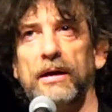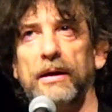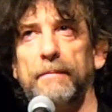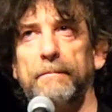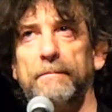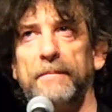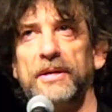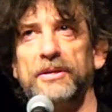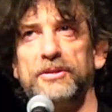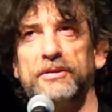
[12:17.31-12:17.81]
a
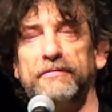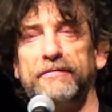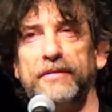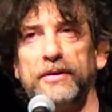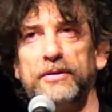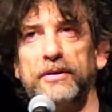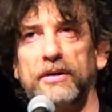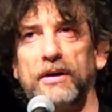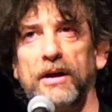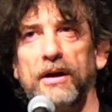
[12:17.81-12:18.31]
bunch of
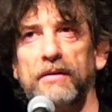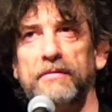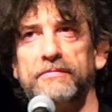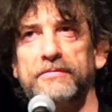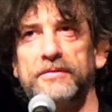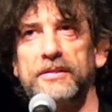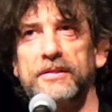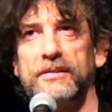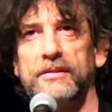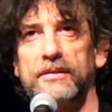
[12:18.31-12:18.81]

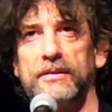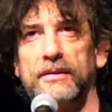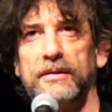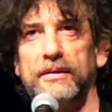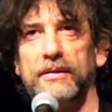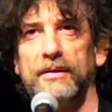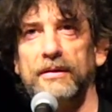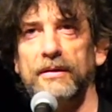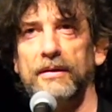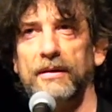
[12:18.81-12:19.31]
photographs
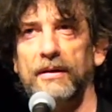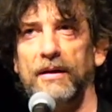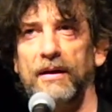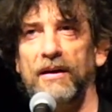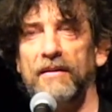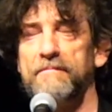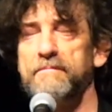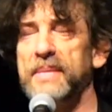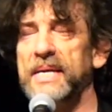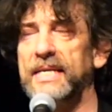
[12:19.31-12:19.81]

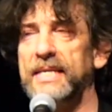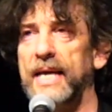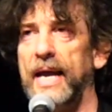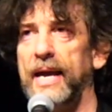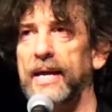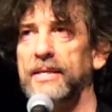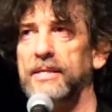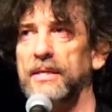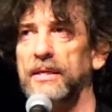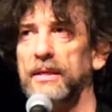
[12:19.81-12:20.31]
of me
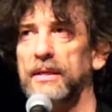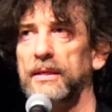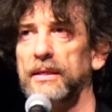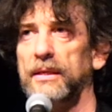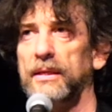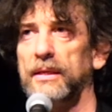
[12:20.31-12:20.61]
dead.